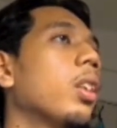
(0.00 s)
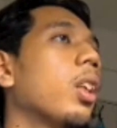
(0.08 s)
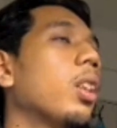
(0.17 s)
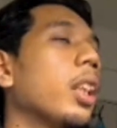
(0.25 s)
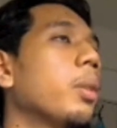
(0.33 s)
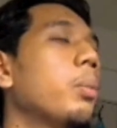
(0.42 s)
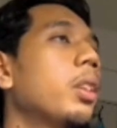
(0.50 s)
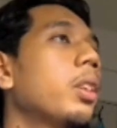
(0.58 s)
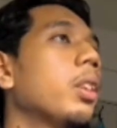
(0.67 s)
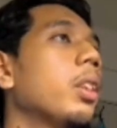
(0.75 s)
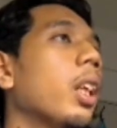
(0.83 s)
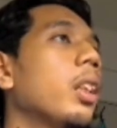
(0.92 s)
customer,
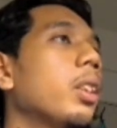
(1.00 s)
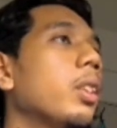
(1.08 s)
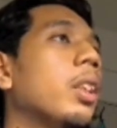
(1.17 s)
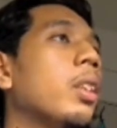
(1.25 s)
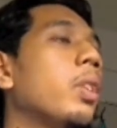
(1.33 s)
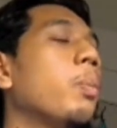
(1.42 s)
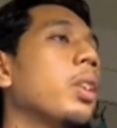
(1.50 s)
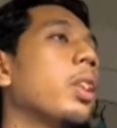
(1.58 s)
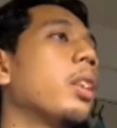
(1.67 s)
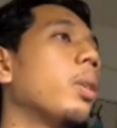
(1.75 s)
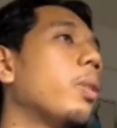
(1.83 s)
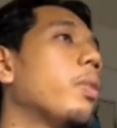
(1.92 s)
and delivery
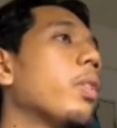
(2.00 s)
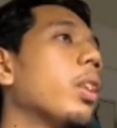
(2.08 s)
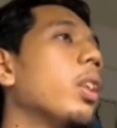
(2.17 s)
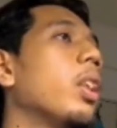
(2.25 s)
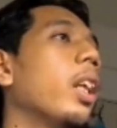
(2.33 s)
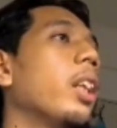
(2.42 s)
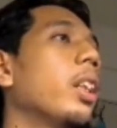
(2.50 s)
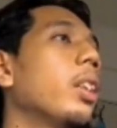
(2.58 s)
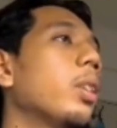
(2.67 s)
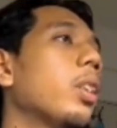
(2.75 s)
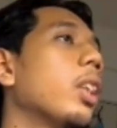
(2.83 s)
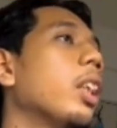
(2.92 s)
personnel. And then
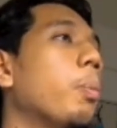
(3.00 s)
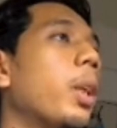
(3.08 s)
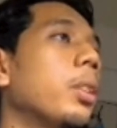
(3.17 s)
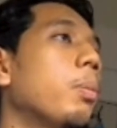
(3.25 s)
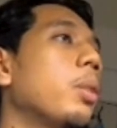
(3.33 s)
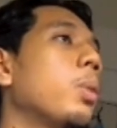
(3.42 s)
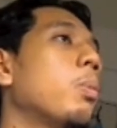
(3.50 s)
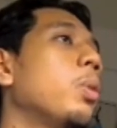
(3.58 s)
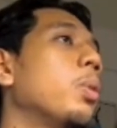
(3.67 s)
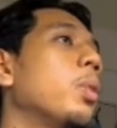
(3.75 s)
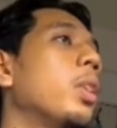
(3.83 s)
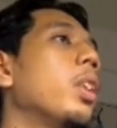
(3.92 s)
in the parcel management
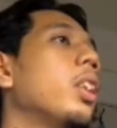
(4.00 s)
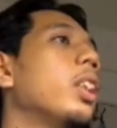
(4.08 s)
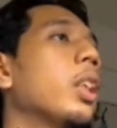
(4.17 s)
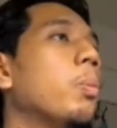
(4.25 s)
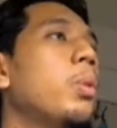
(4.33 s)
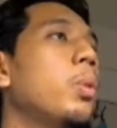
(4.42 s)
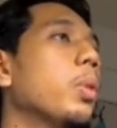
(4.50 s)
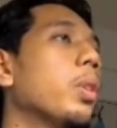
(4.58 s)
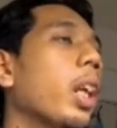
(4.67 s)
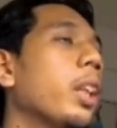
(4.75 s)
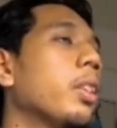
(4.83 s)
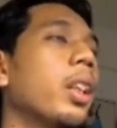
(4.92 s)
module, it can book
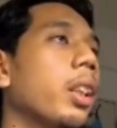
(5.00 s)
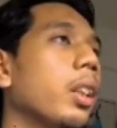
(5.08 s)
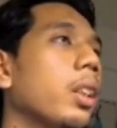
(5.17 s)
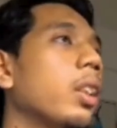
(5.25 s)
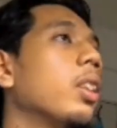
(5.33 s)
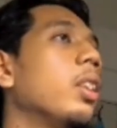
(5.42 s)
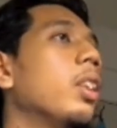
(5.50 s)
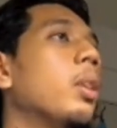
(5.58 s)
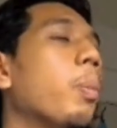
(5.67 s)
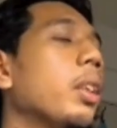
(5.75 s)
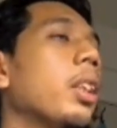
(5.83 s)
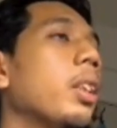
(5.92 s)
and track the
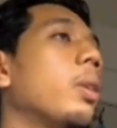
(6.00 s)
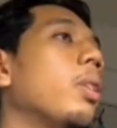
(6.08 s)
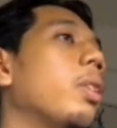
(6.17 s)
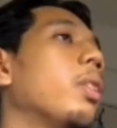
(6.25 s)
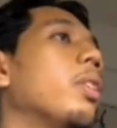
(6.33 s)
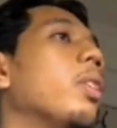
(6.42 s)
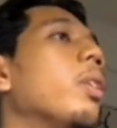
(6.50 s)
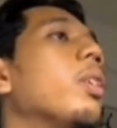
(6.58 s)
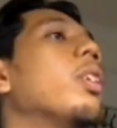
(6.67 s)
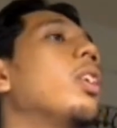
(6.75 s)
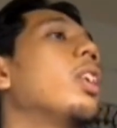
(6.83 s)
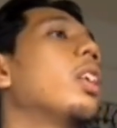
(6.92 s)
parcel.
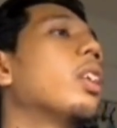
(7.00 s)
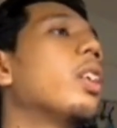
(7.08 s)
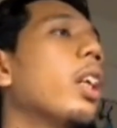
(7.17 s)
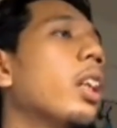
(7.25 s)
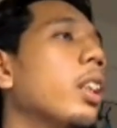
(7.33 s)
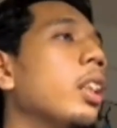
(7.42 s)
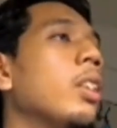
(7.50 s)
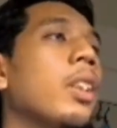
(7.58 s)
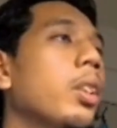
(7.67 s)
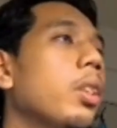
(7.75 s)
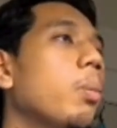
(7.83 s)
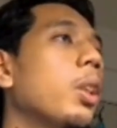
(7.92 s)
And in the
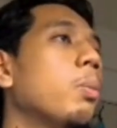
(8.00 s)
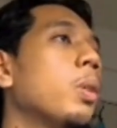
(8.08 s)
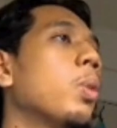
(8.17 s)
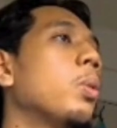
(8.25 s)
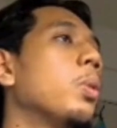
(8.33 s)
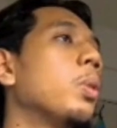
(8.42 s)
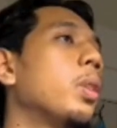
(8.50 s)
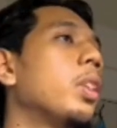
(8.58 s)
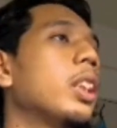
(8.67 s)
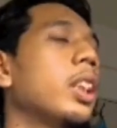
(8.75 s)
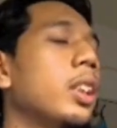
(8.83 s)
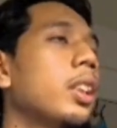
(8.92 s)
inventory management module,
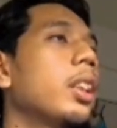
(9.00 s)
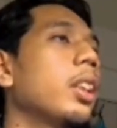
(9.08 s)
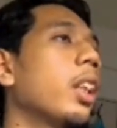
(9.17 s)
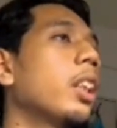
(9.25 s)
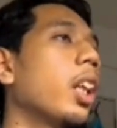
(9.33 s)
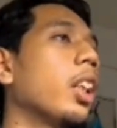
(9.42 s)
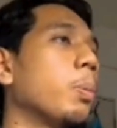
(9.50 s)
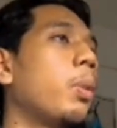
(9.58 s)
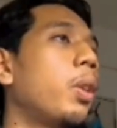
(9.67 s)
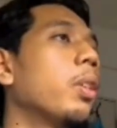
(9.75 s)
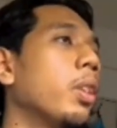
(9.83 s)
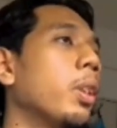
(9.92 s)
you can generate and
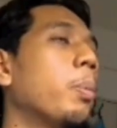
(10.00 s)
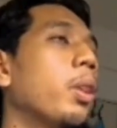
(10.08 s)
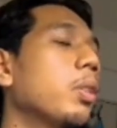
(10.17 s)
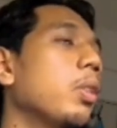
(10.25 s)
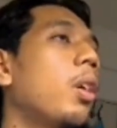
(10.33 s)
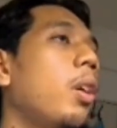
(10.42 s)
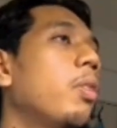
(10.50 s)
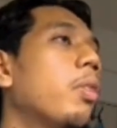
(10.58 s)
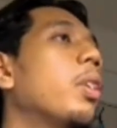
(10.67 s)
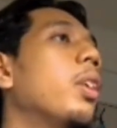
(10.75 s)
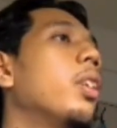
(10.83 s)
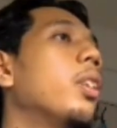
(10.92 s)
export reports of
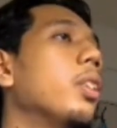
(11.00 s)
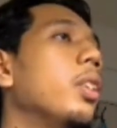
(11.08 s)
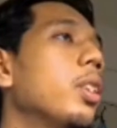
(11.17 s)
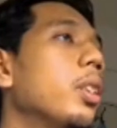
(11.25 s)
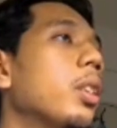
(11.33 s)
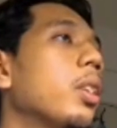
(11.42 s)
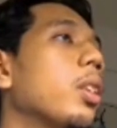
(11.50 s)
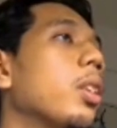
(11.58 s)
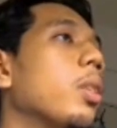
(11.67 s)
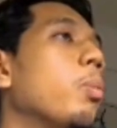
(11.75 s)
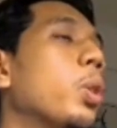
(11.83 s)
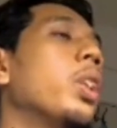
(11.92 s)
the
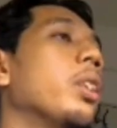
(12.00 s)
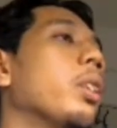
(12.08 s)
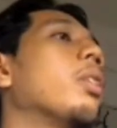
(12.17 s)
booking.